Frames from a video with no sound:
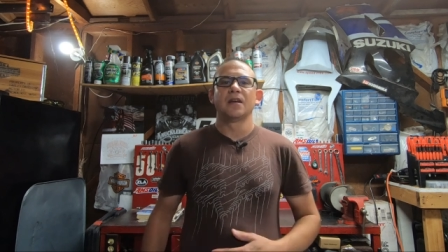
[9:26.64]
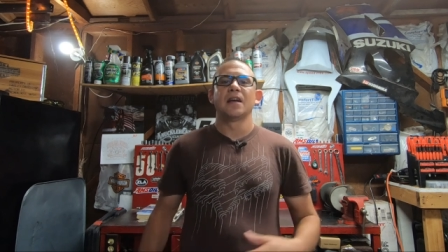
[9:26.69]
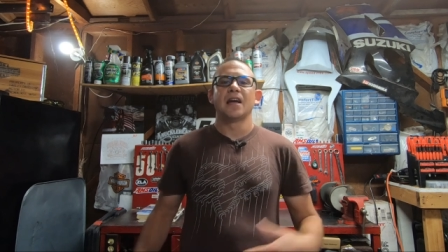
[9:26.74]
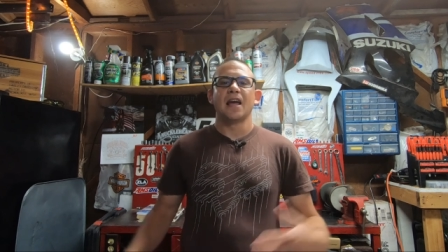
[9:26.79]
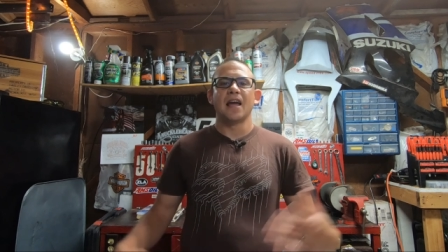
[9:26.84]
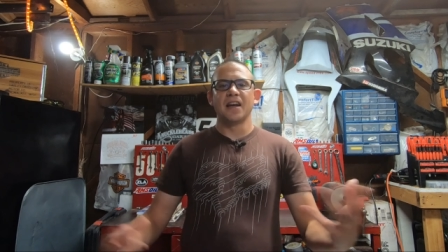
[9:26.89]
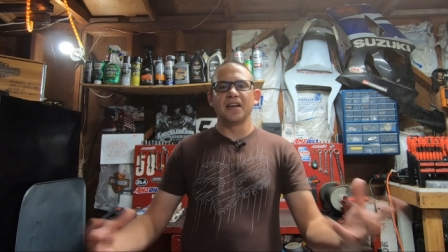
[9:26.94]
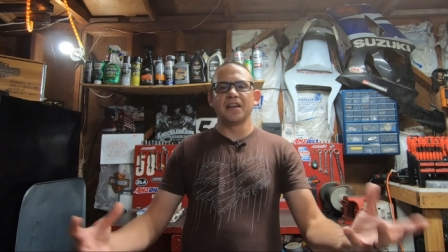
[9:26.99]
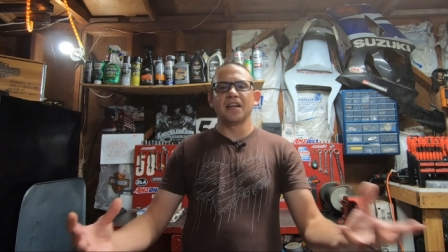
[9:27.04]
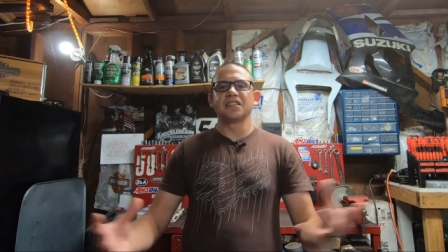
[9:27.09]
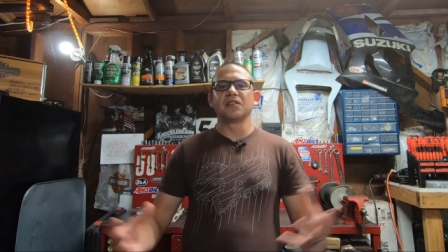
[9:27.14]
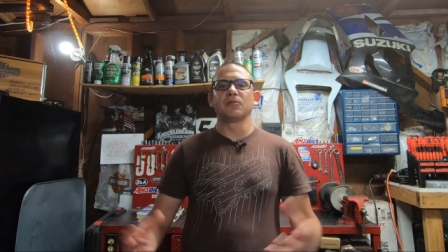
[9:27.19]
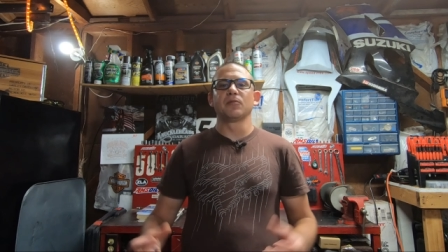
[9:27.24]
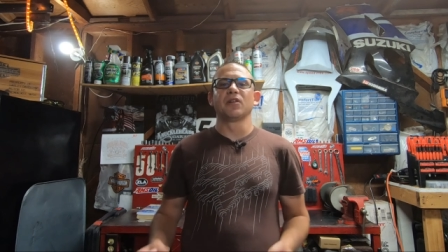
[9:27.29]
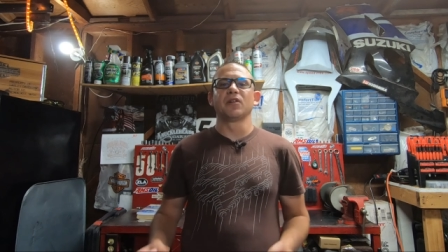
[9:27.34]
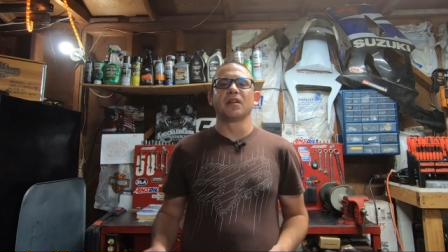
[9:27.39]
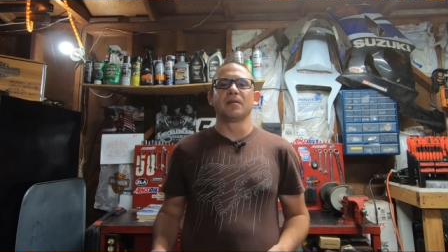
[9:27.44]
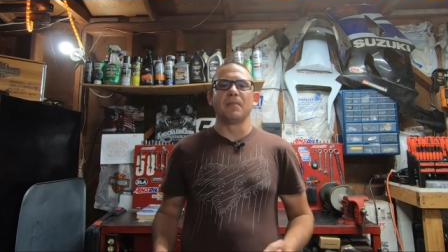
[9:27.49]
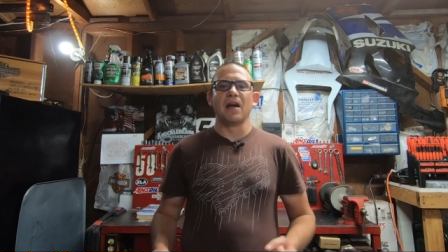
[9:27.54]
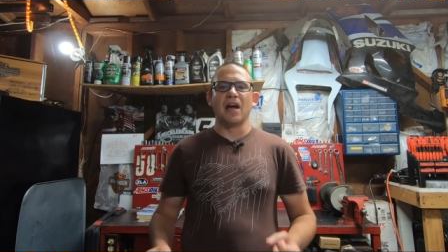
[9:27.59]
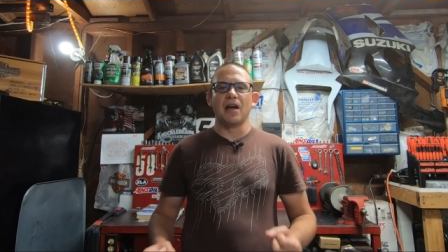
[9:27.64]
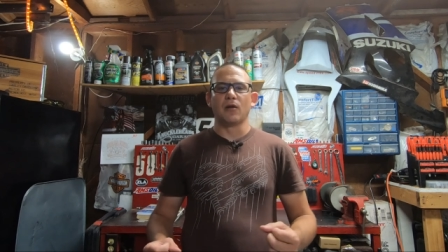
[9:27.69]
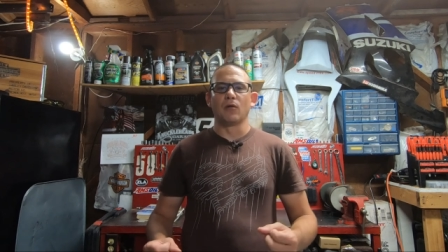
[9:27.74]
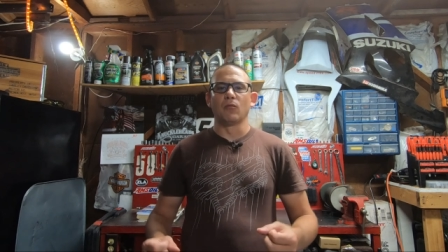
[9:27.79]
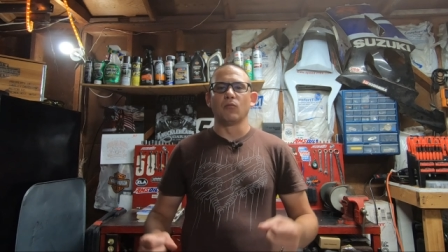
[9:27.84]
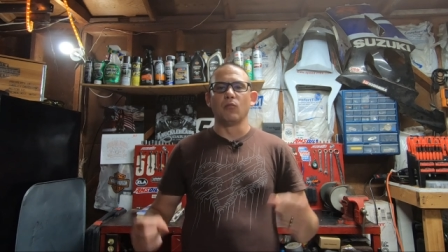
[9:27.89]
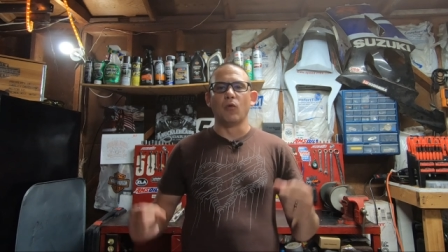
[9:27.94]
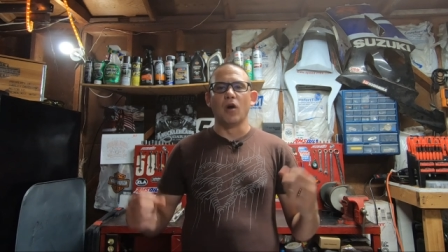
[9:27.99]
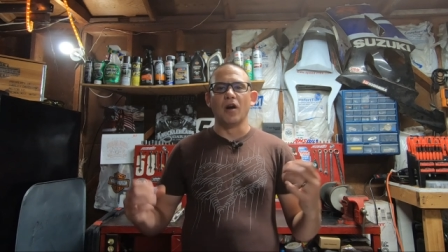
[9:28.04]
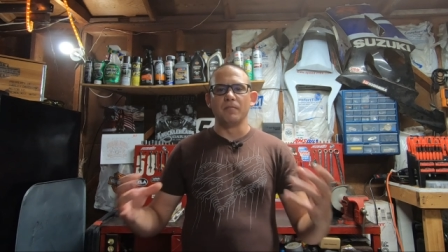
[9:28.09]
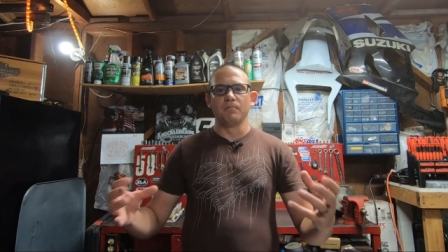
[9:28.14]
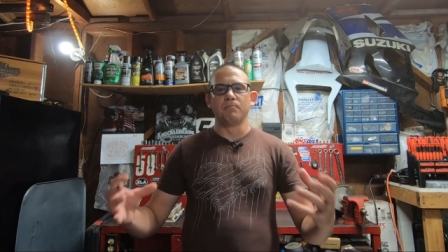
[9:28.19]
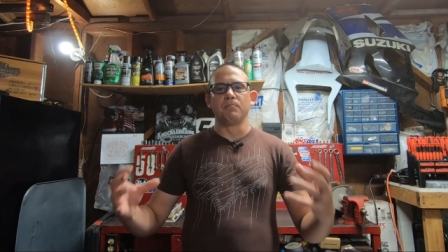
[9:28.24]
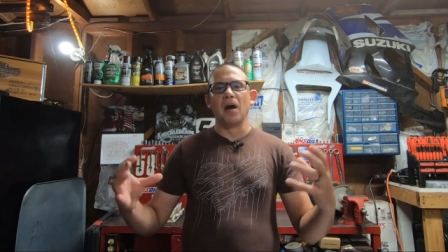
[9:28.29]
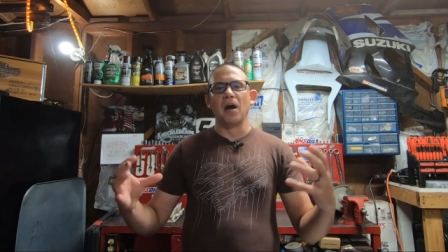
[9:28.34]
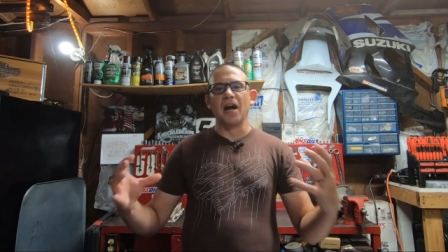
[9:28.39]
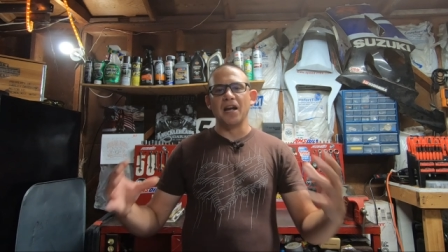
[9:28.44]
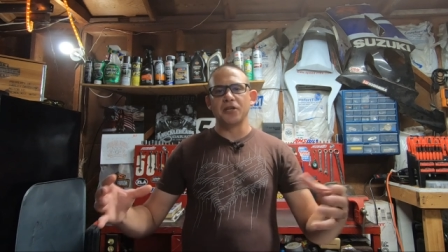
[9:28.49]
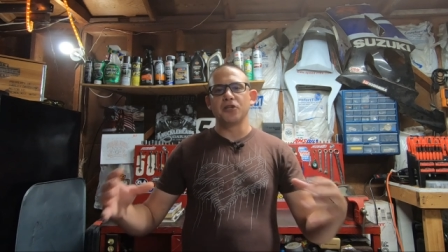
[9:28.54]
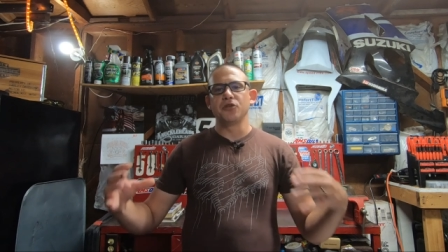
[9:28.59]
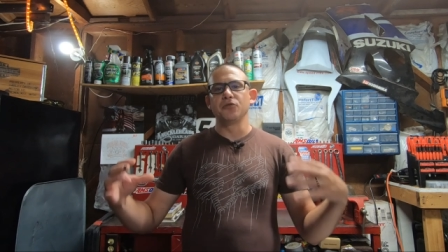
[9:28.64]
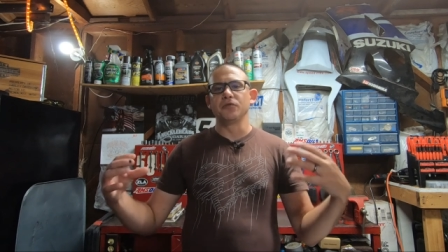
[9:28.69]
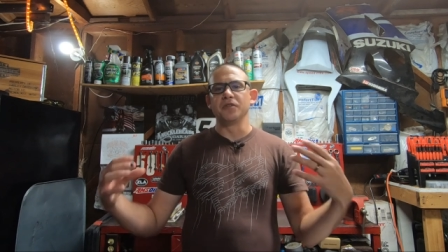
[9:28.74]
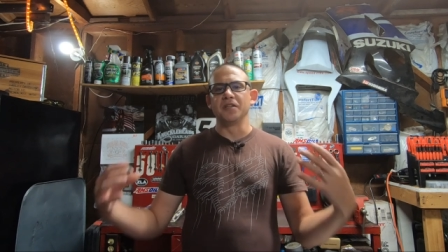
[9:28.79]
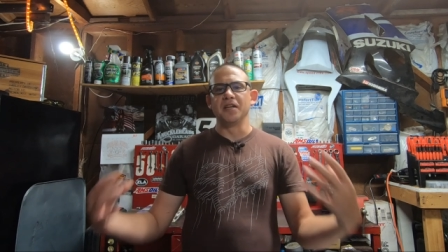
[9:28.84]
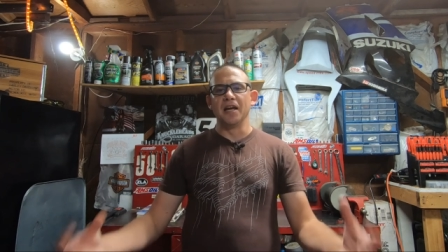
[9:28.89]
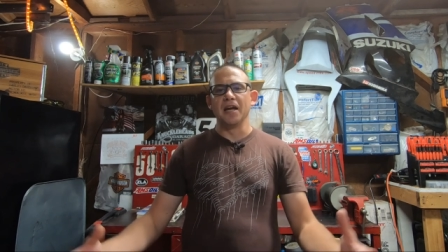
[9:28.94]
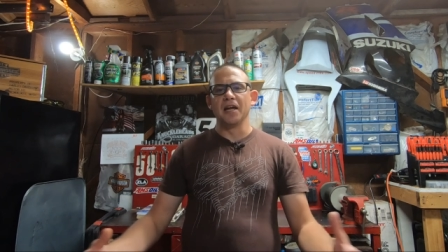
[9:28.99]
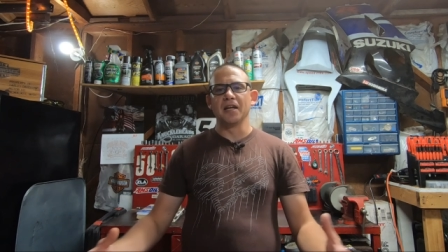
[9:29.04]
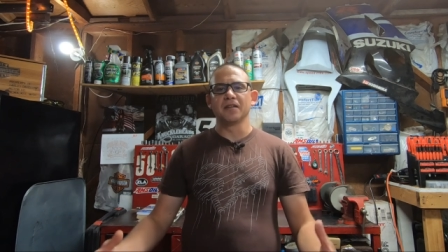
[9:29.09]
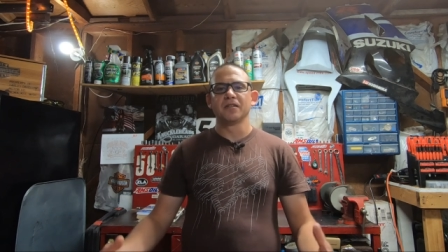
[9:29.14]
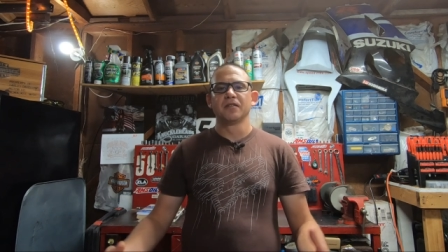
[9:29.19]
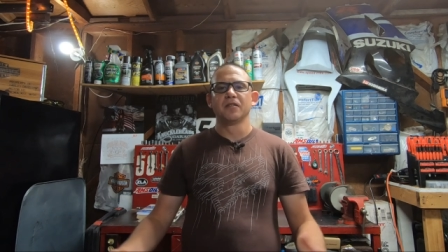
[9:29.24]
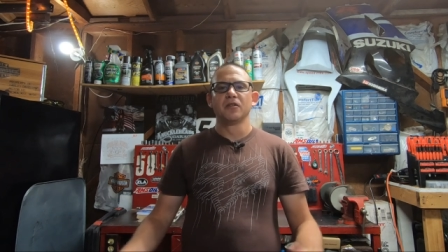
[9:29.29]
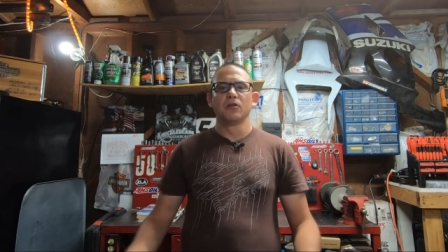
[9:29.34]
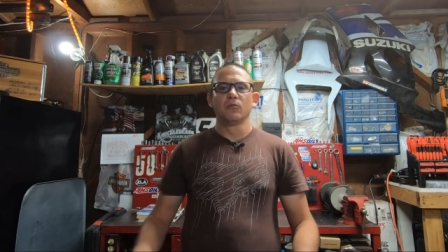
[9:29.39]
and it doesn't really matter what bike you get